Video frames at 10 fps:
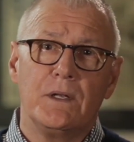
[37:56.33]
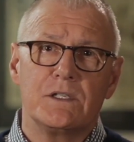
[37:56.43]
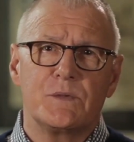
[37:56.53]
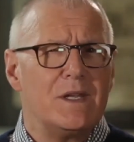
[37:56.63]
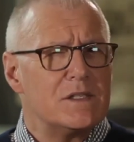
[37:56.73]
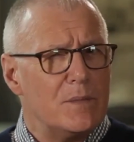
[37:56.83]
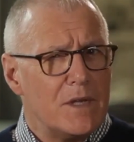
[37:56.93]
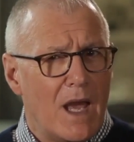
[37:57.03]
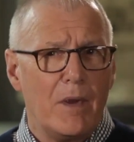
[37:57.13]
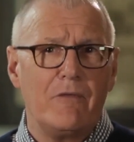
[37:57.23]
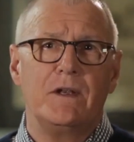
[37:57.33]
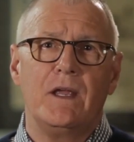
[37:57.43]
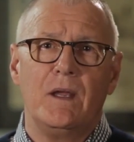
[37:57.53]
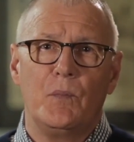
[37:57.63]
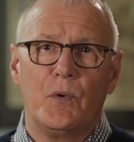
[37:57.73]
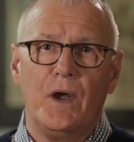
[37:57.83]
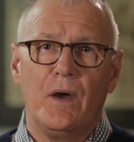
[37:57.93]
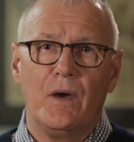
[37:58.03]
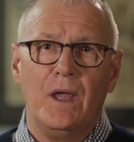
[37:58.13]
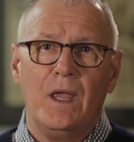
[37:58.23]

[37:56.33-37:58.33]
Spend some time every day in prayer.